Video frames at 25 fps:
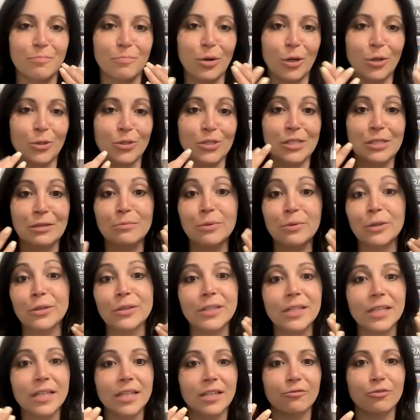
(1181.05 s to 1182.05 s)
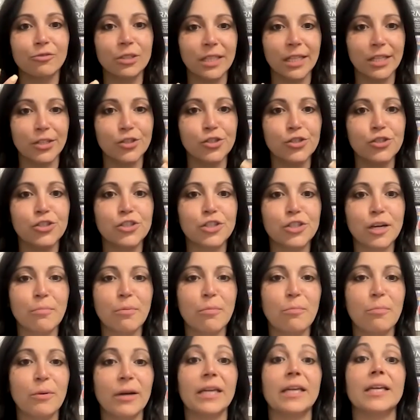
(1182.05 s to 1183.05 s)
personability and relationship,
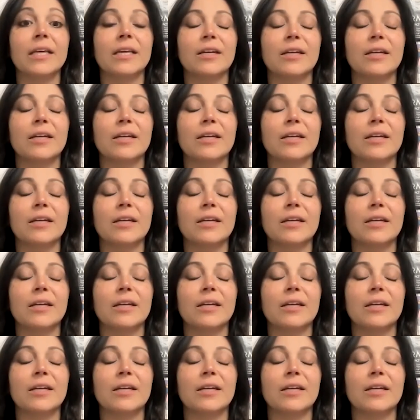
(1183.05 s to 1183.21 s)
but